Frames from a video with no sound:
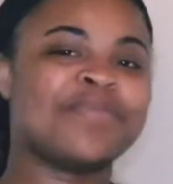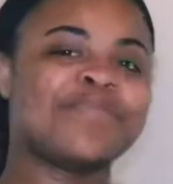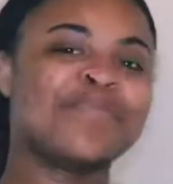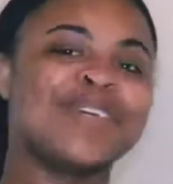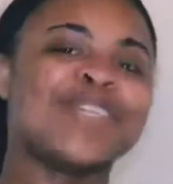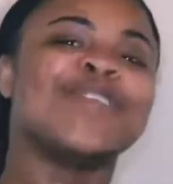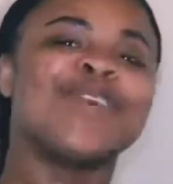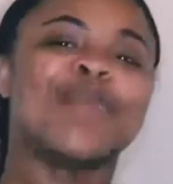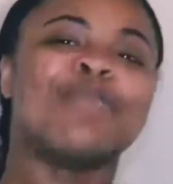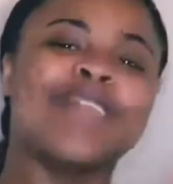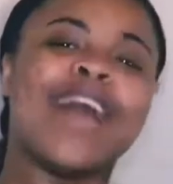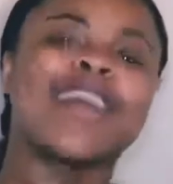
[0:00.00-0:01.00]
Push on the
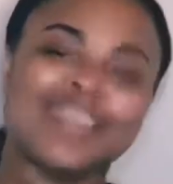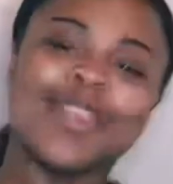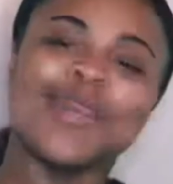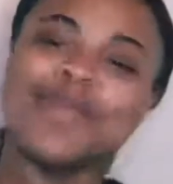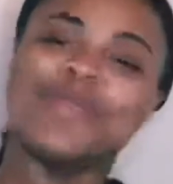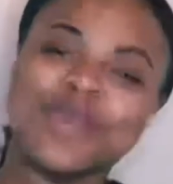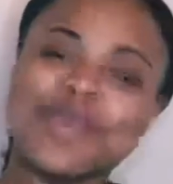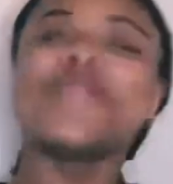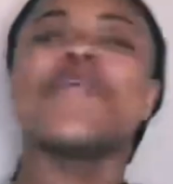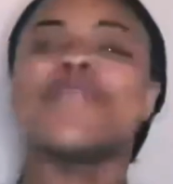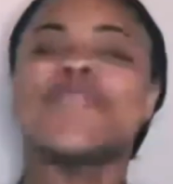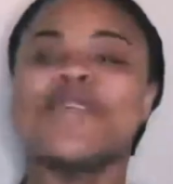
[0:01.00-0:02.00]
block a little bit. No.
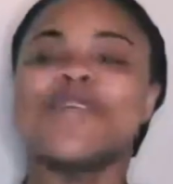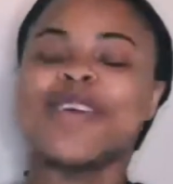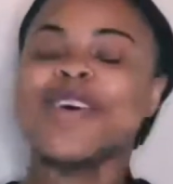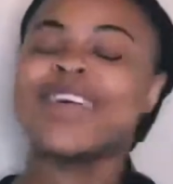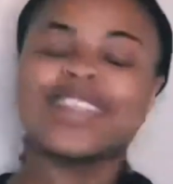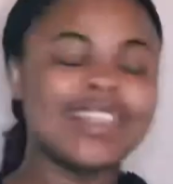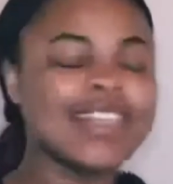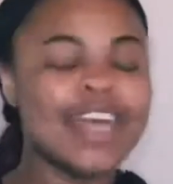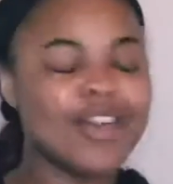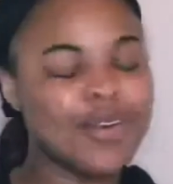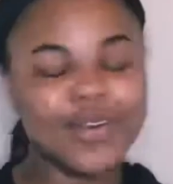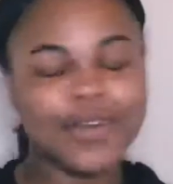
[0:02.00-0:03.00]
It's not
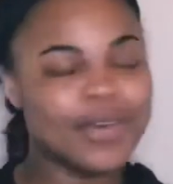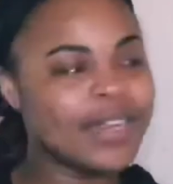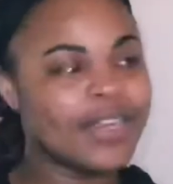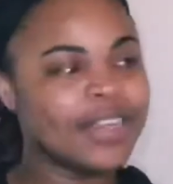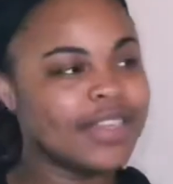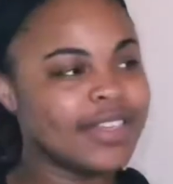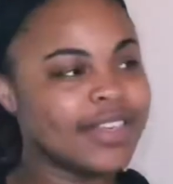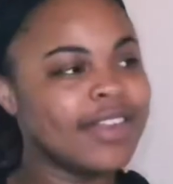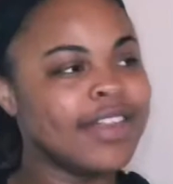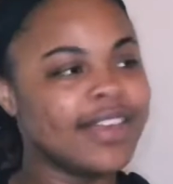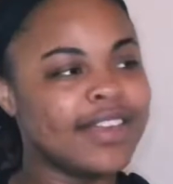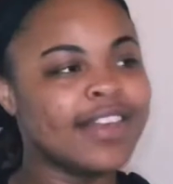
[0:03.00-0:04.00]
going nowhere. All
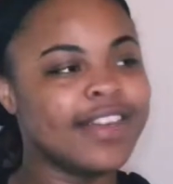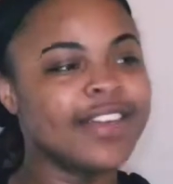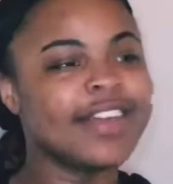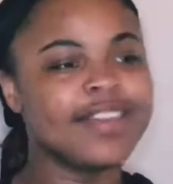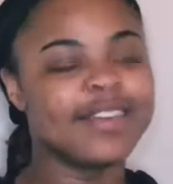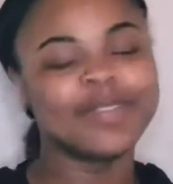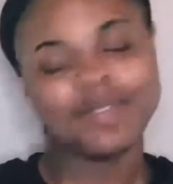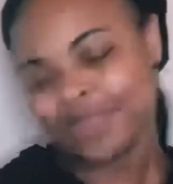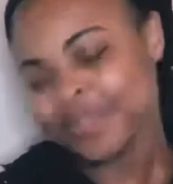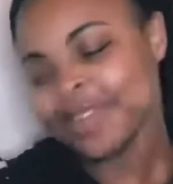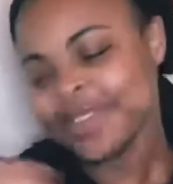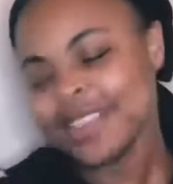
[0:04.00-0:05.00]
right.
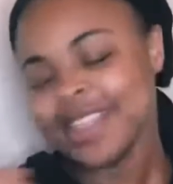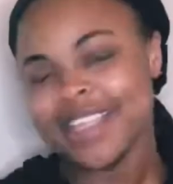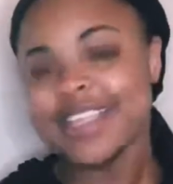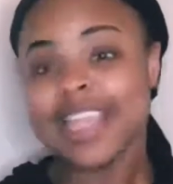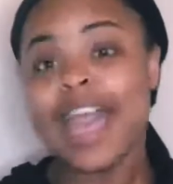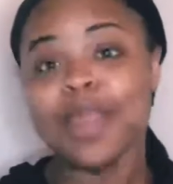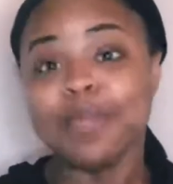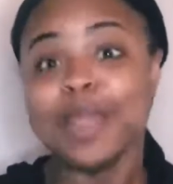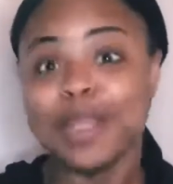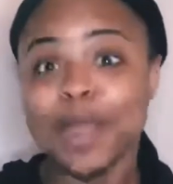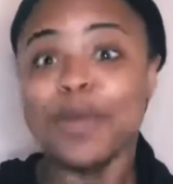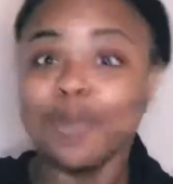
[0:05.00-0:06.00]
It's got to be a
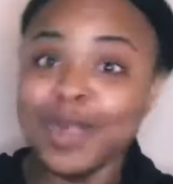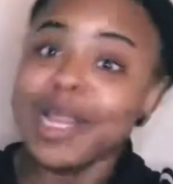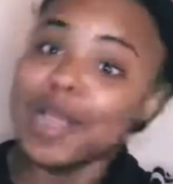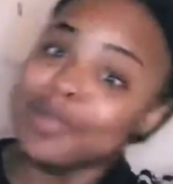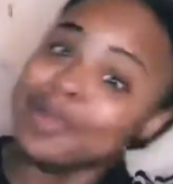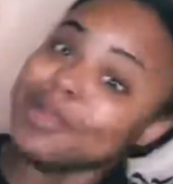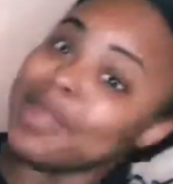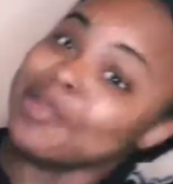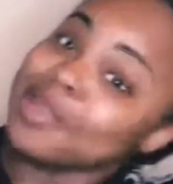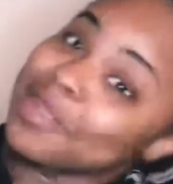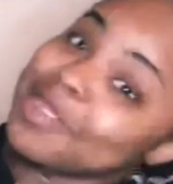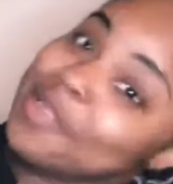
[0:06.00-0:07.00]
little more.
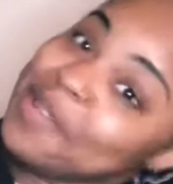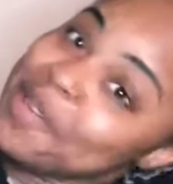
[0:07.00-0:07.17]
Let me